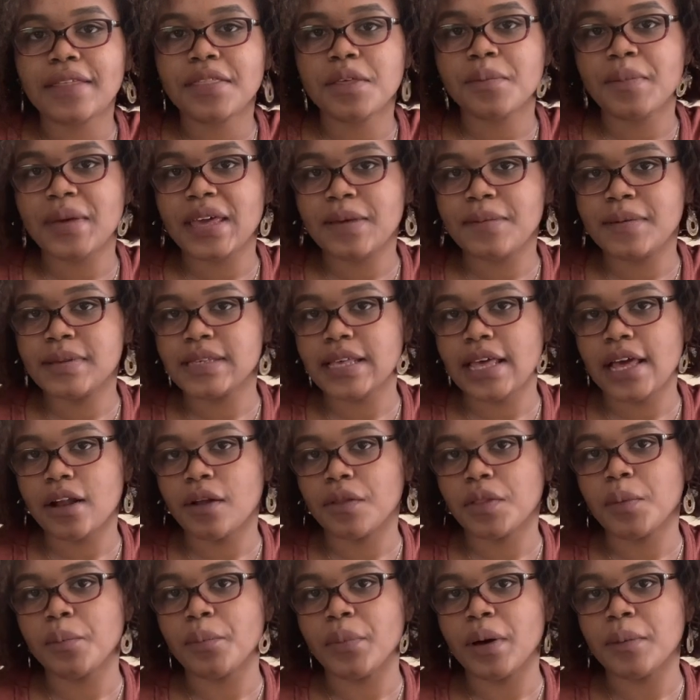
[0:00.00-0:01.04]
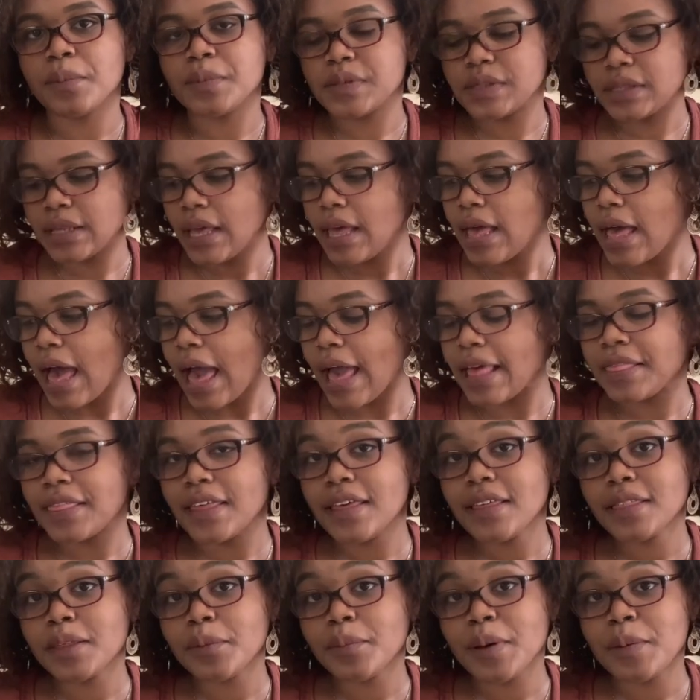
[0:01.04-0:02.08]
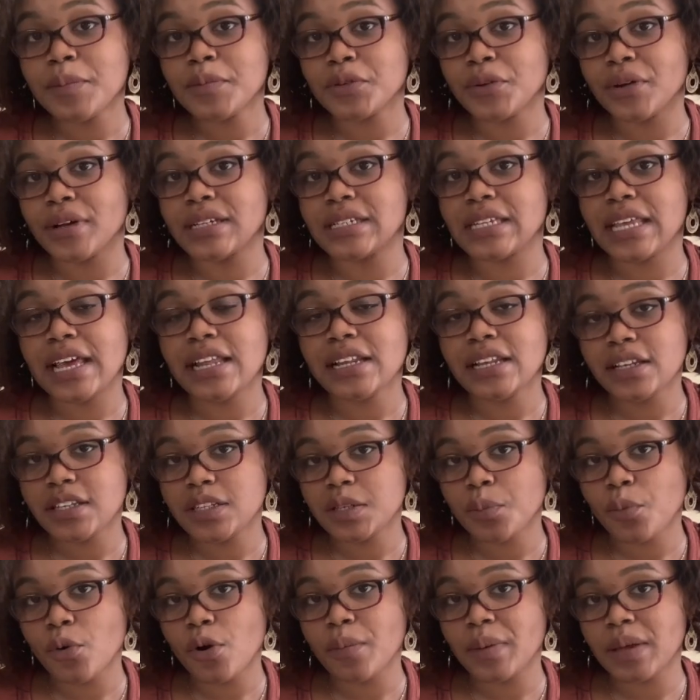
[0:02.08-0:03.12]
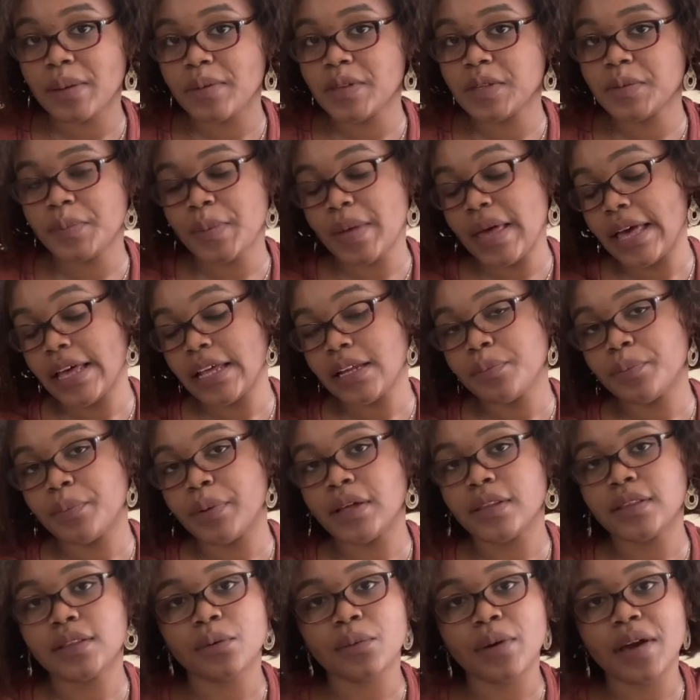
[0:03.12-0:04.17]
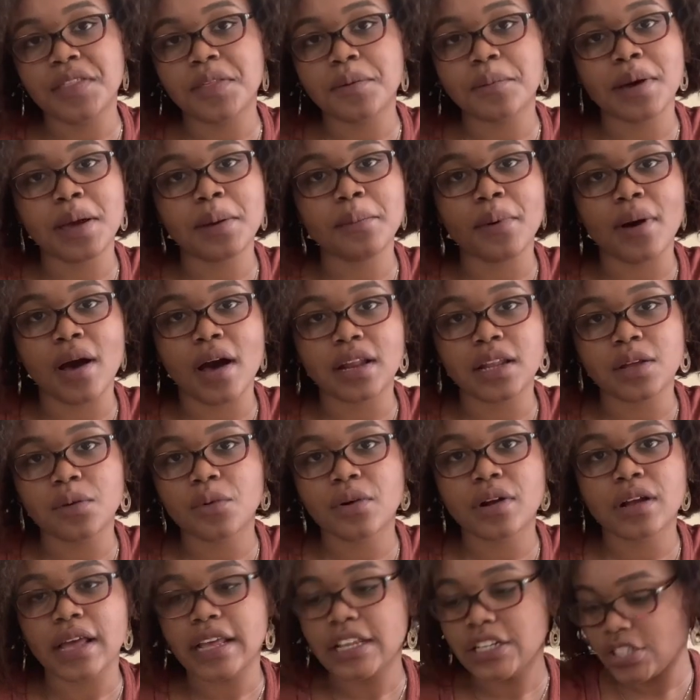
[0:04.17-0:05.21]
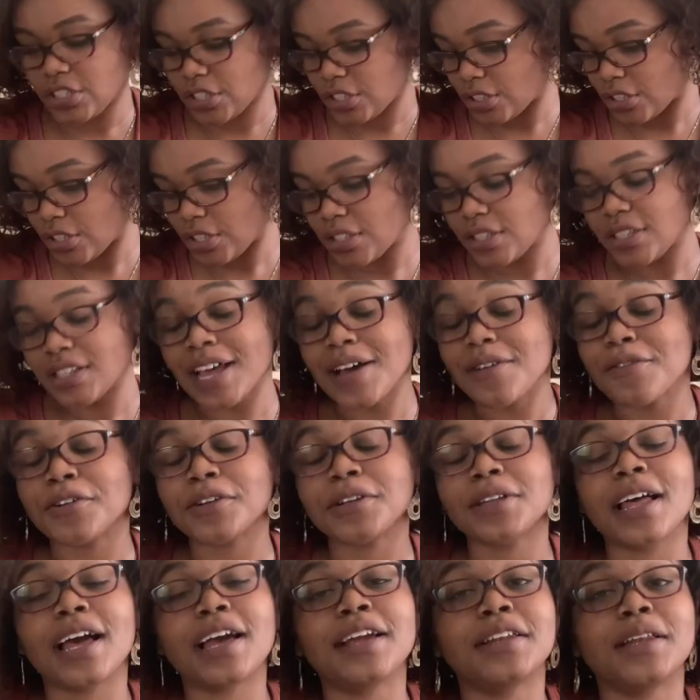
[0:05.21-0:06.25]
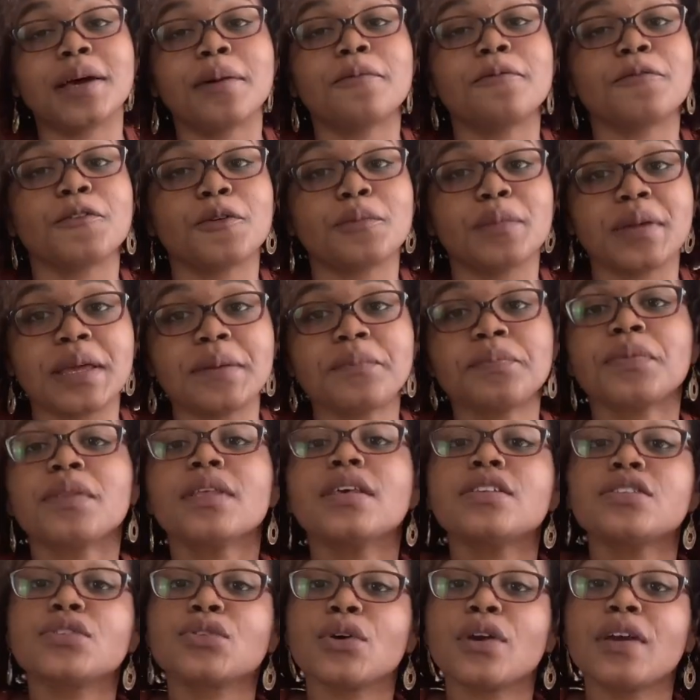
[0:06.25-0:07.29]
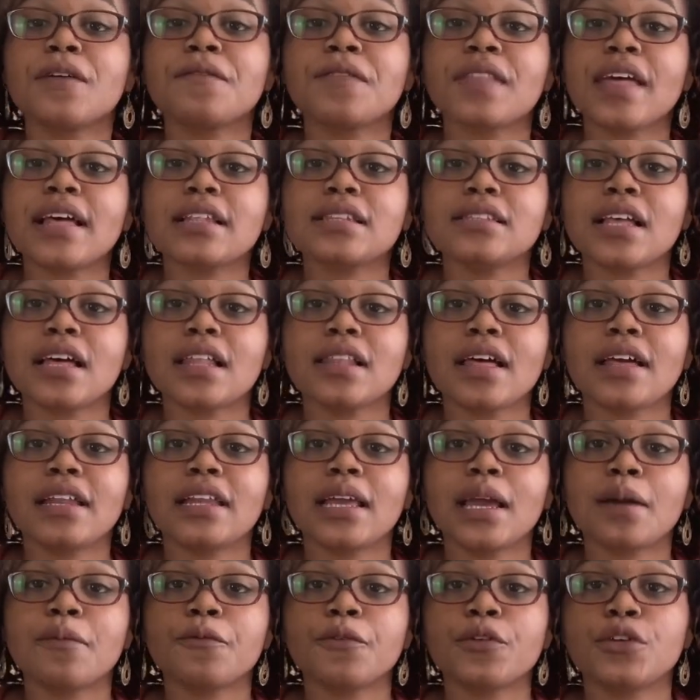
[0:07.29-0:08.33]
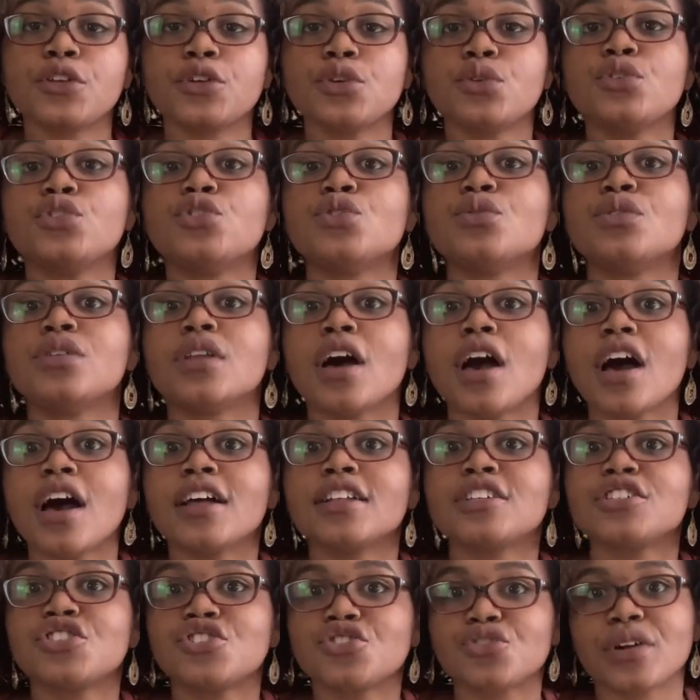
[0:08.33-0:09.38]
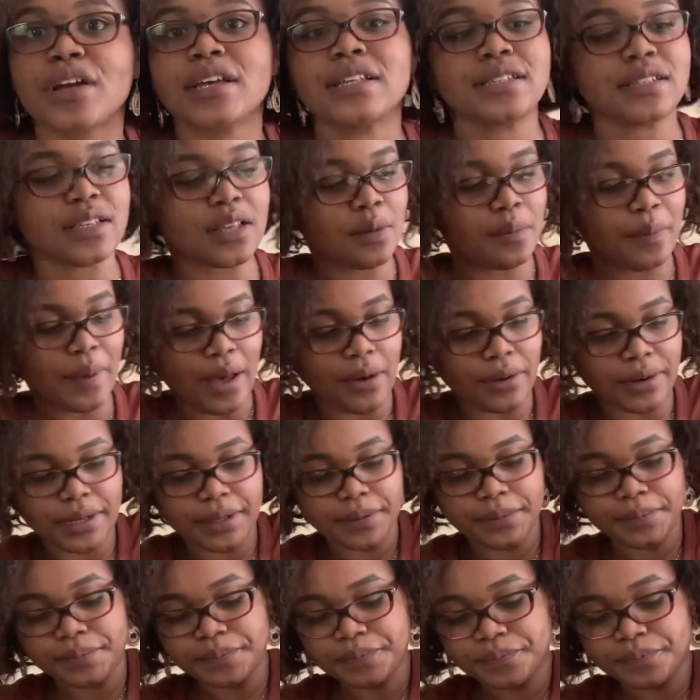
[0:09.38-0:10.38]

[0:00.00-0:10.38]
the baby's head on the bumps. I think the bumps are intended to support baby's head, but the way that my body works is just never lined up for me. So if that's not lining up for you, do not stress about it.